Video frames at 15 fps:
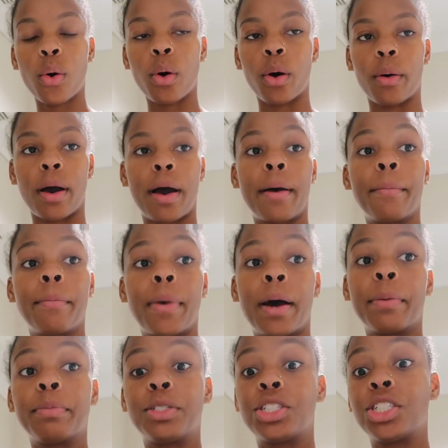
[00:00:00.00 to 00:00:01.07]
I'm,
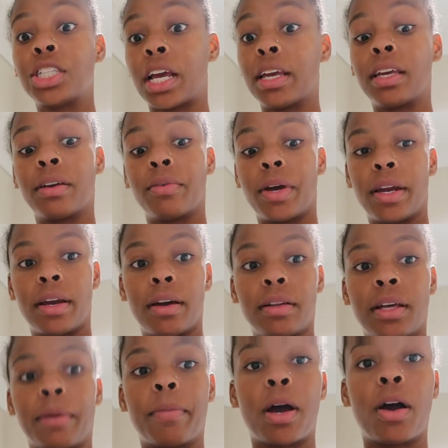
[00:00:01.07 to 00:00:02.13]
I'm shaking right now,
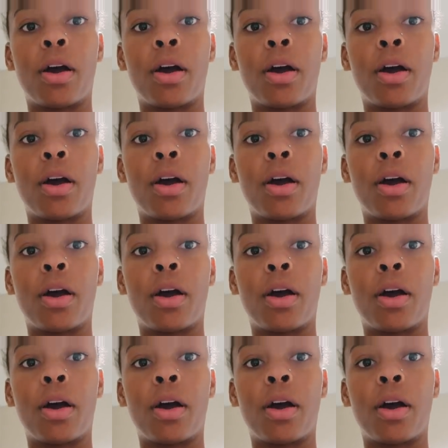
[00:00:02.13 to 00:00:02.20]
like my